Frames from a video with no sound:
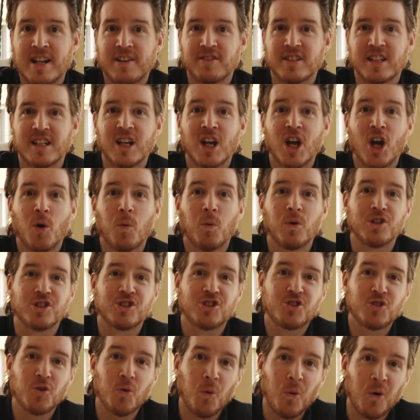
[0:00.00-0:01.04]
and everything, was
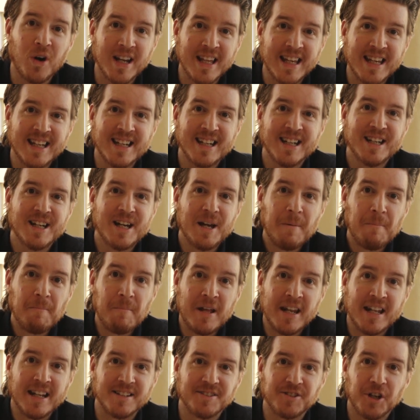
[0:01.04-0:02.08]
20
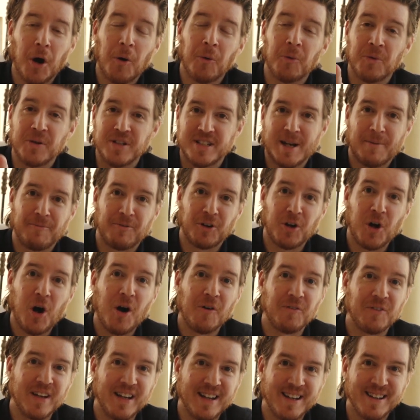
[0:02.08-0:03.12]
minutes. Oh, and we stopped for
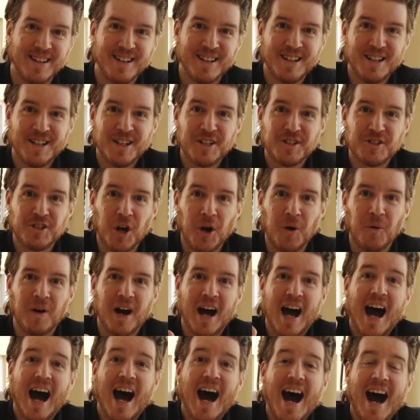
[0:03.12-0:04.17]
coffee. So
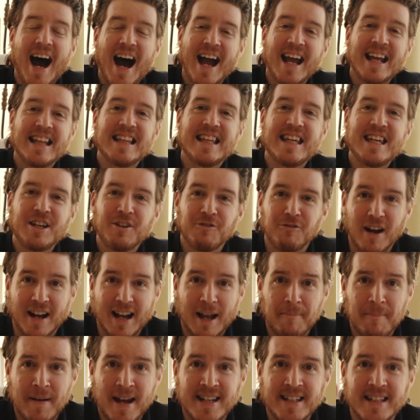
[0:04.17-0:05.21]
highly
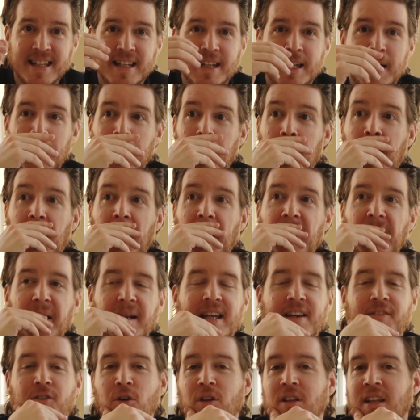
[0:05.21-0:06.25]
recommended. It'll
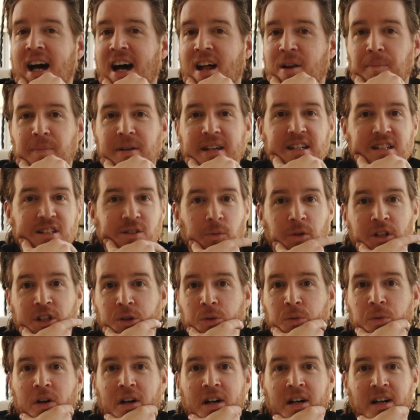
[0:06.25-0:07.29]
give you a lot of peace when
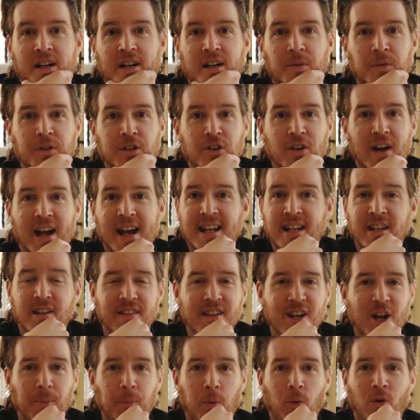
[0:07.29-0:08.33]
you're heading to
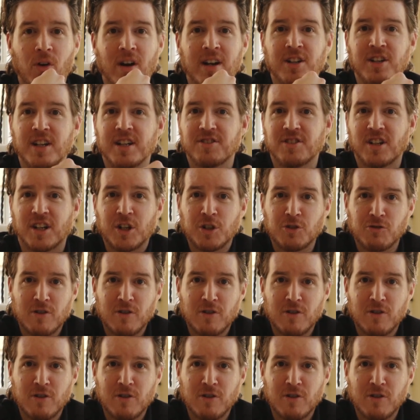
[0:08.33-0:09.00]
the airport and you get stuck in